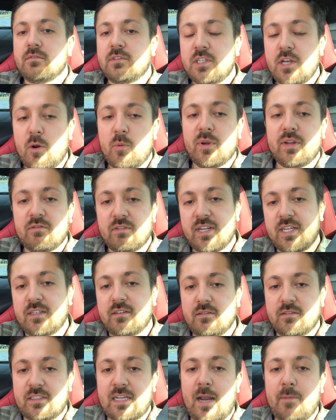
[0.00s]
You know, we read
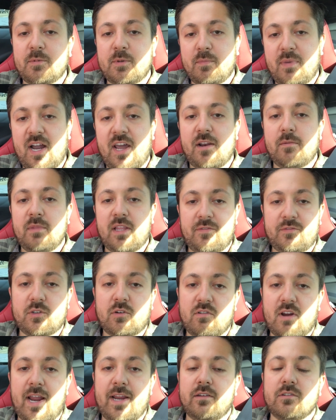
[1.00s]
top to bottom, left
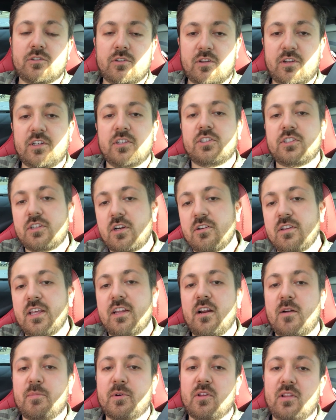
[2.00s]
to right. So they're going to start in
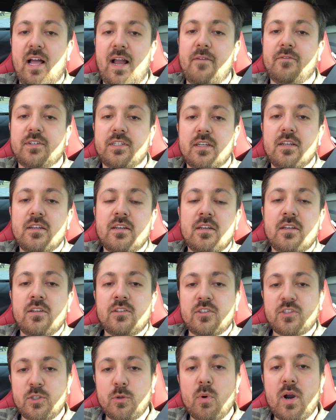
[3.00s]
that upper left.
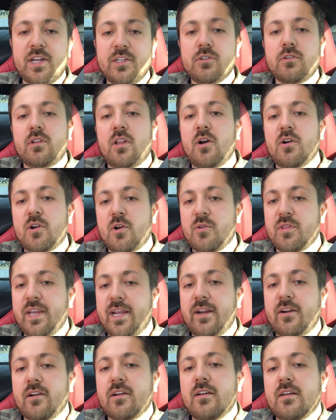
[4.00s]
So you want your logo
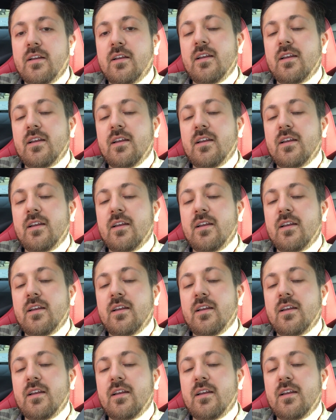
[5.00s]
there.